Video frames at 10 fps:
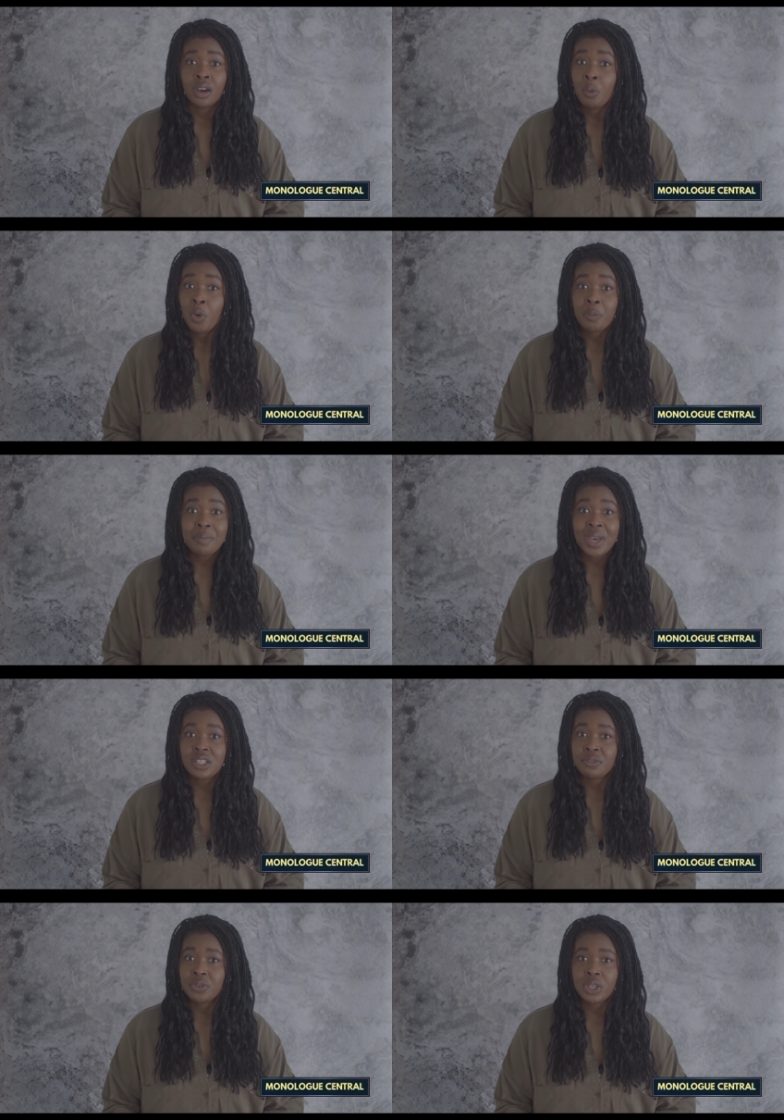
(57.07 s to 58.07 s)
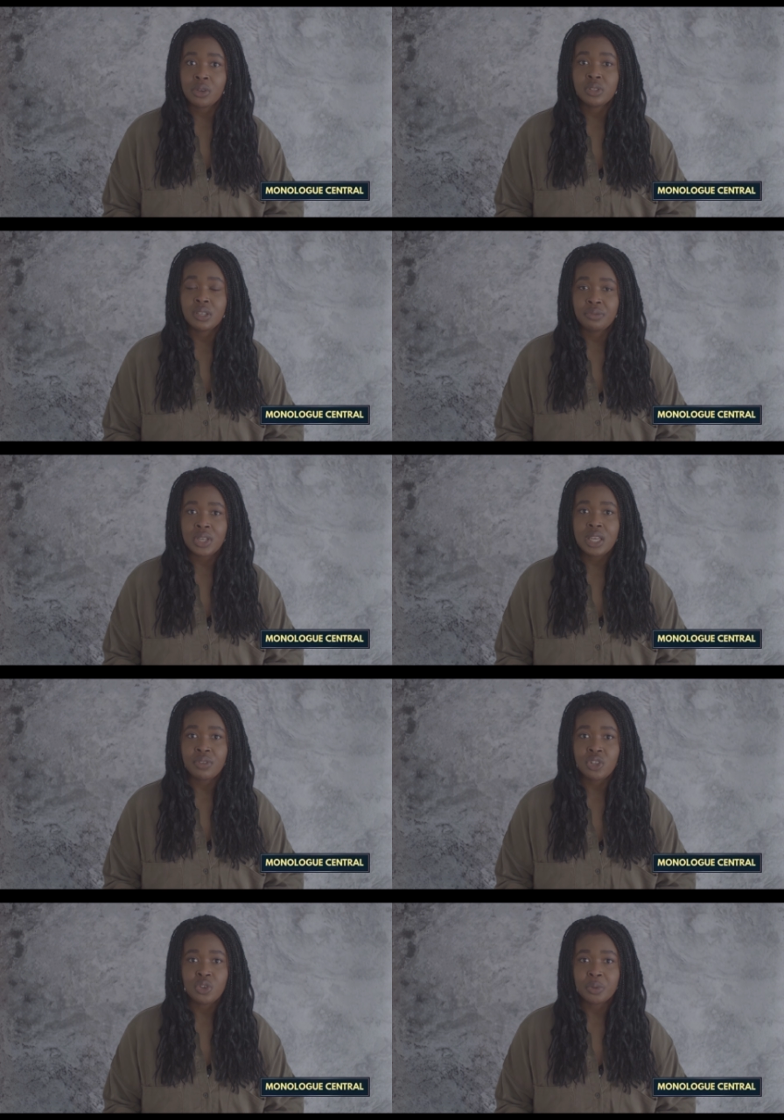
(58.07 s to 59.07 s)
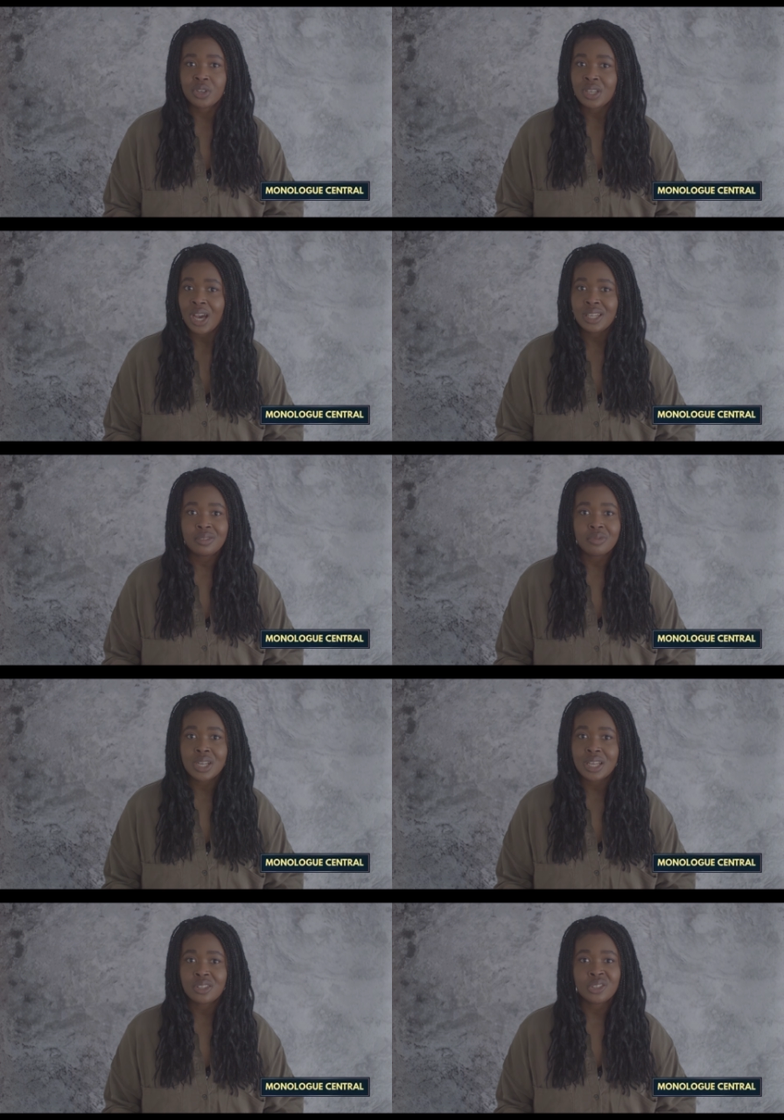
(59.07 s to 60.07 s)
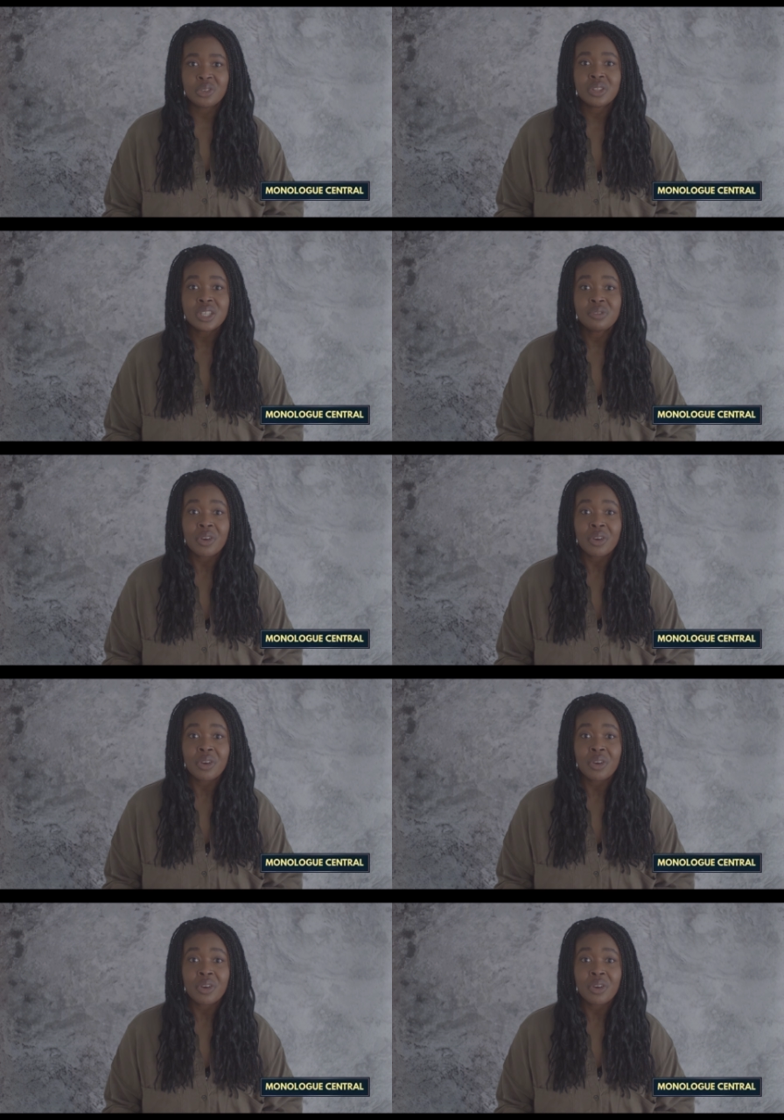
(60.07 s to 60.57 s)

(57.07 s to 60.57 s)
I won't be made to feel guilty for leaving you because I didn't realize until this